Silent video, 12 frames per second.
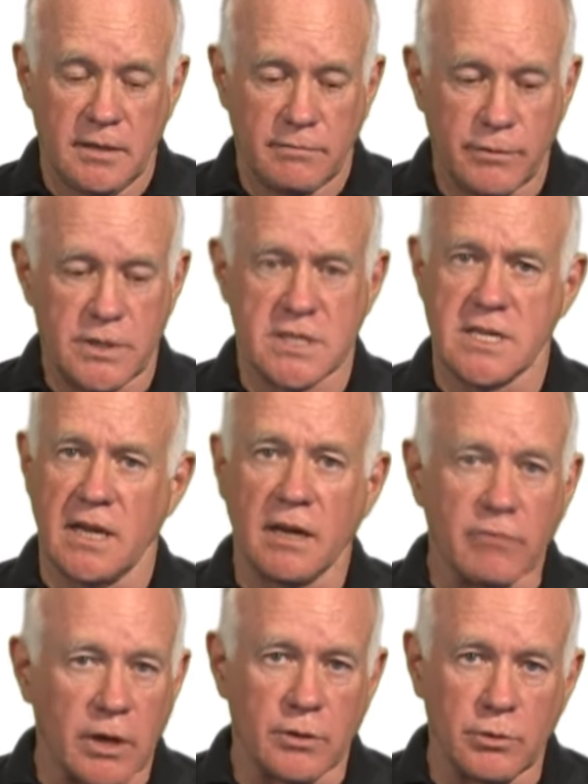for the sake
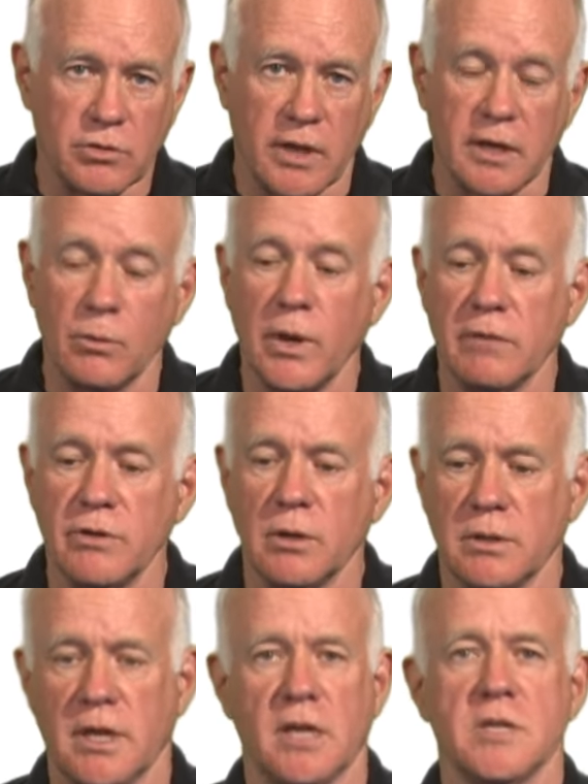of our newsletter, we have no
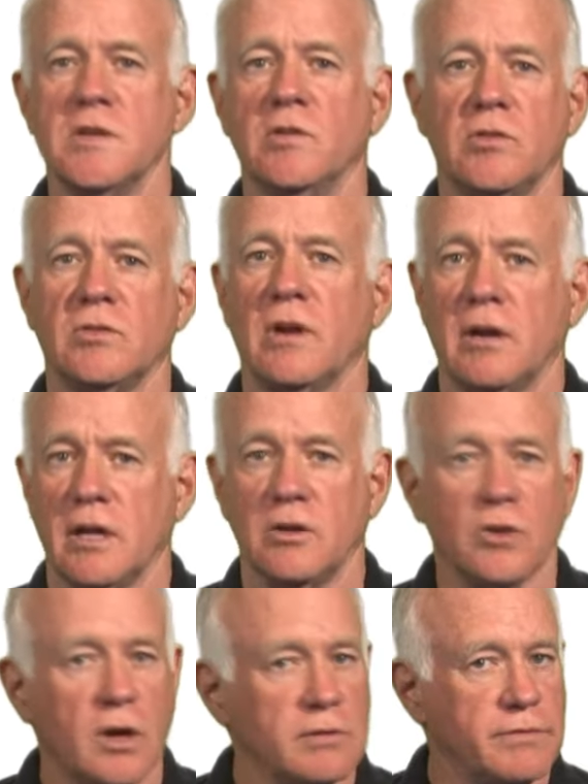intentions of starting a
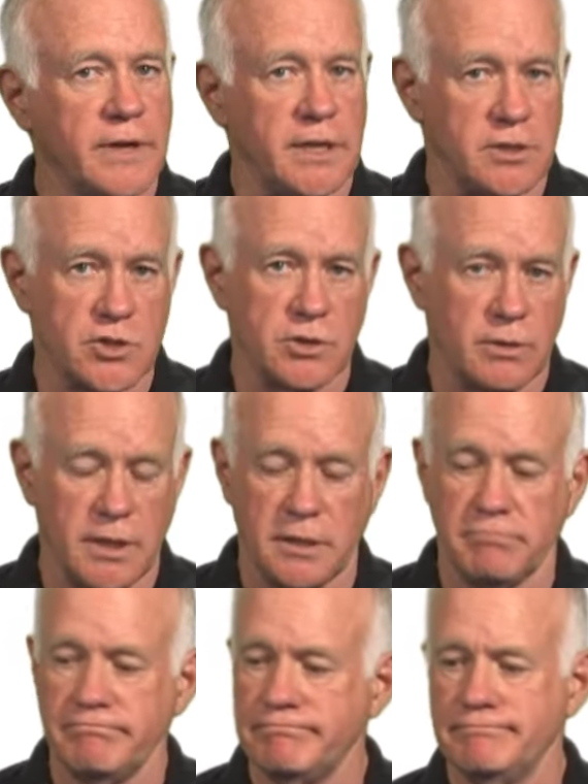dogfight and
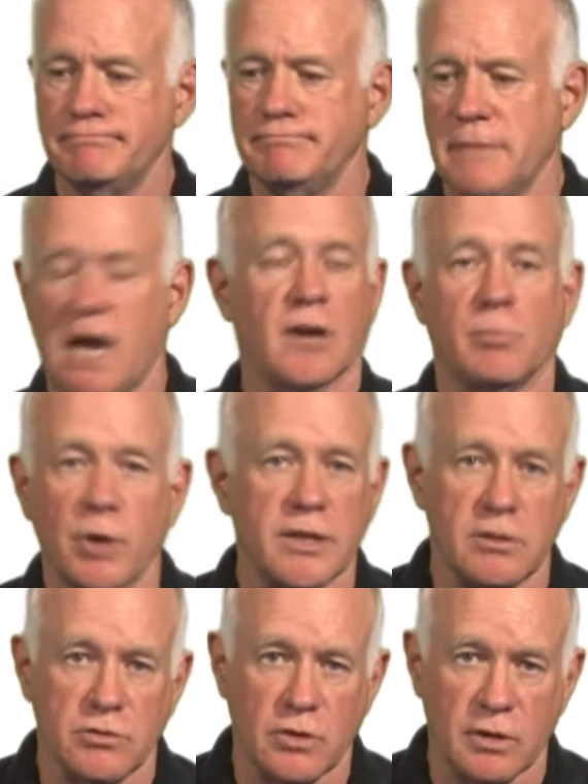showing how to break
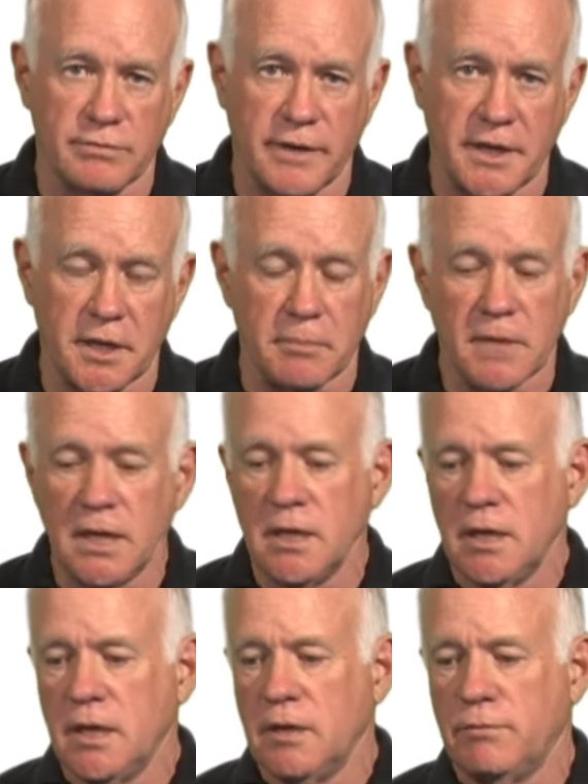this dogfight up.
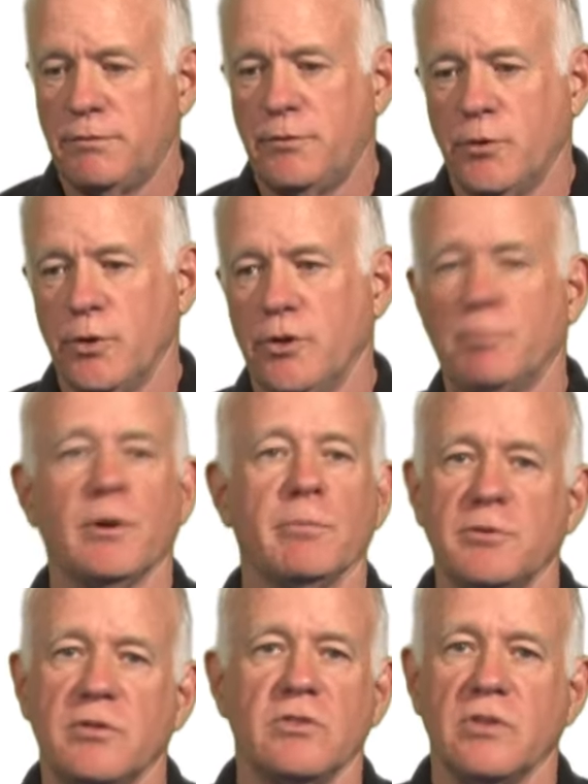For the
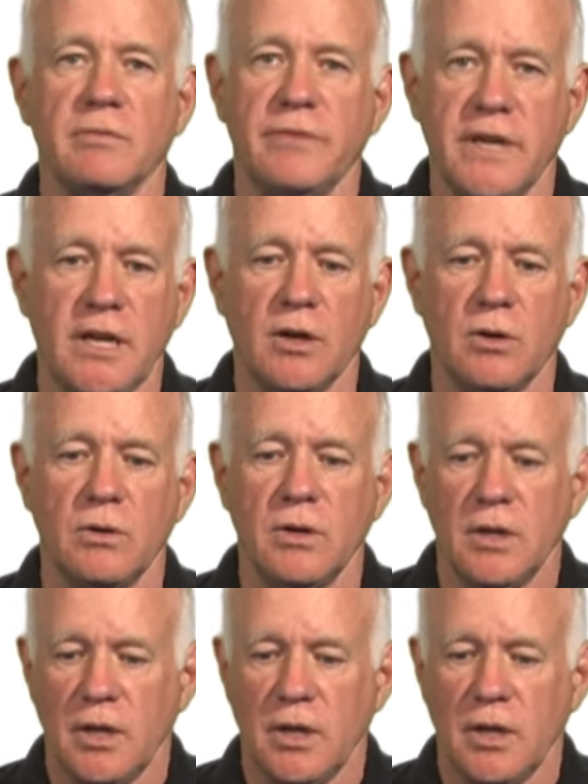purposes of the video,